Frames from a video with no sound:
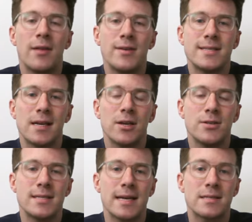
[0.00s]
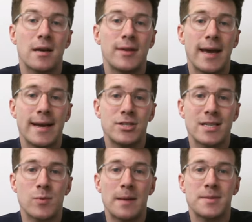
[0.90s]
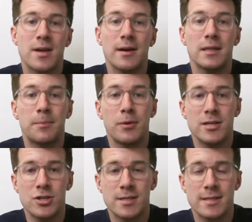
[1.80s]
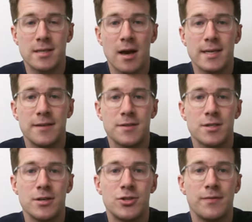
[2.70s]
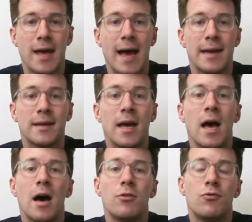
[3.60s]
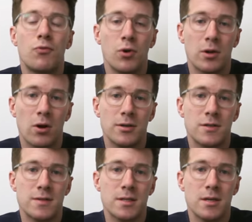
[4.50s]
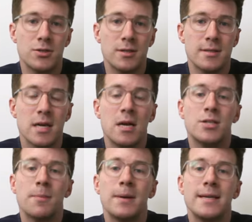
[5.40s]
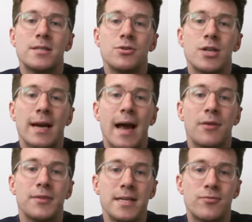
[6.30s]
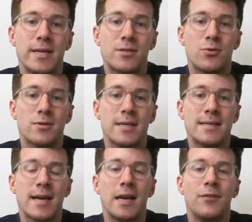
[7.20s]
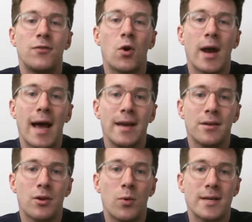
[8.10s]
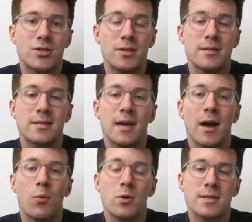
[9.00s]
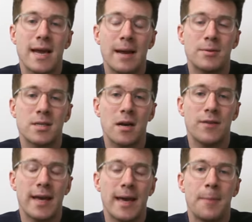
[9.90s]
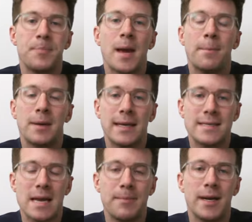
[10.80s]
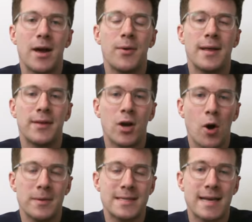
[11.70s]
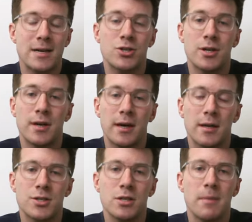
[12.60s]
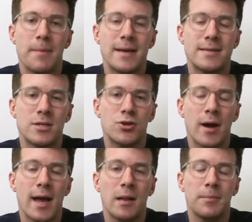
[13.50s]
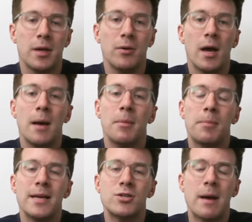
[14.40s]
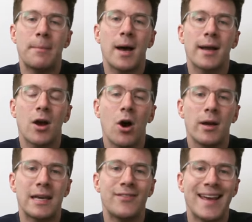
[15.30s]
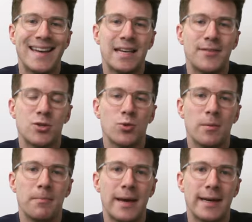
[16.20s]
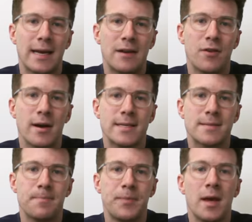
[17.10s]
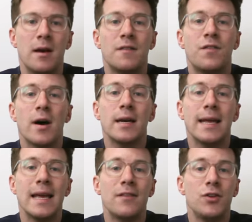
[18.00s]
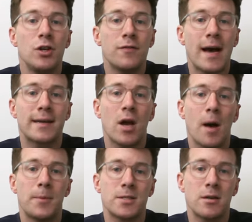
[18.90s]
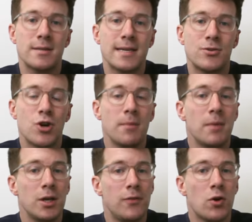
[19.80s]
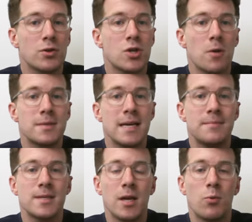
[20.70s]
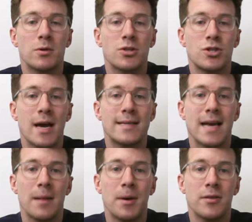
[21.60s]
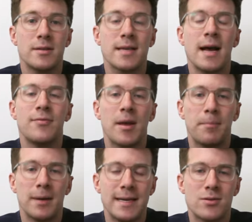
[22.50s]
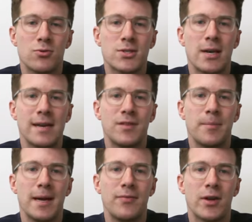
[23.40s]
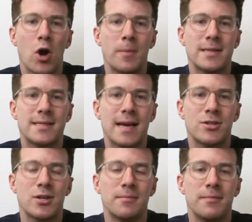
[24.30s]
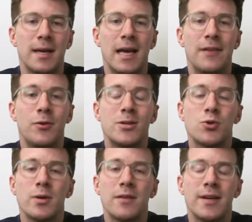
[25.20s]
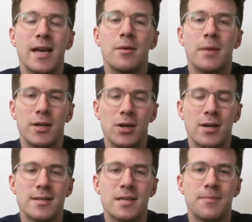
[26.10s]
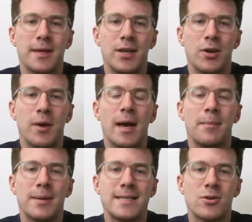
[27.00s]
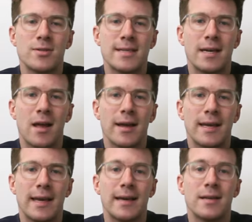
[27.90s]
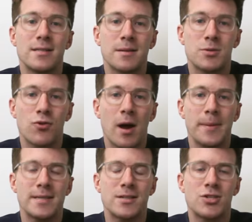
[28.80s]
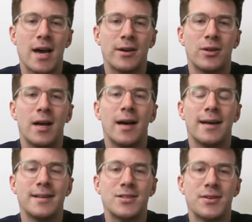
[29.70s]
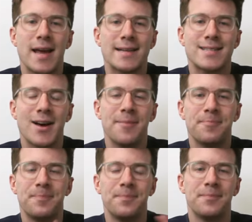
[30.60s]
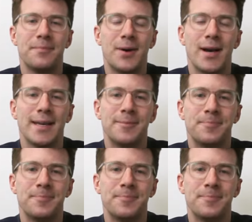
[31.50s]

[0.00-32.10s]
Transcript: And this includes things like the NHS website, the British Society for Surgery of the Hand, and the Royal College of Surgeons. So please do check out these resources. And if you've got any other questions that I wasn't able to cover here, please let me know in the comments section and I'll do my best to try help you. But please remember, I can't give individual medical advice. Finally, if you've had carpal tunnel syndrome and you've got top tips that you want to share to help others, then please also leave them in the comments section. If you enjoyed the video and you learned something new, please consider liking it and subscribing to the channel. And until next time, bye.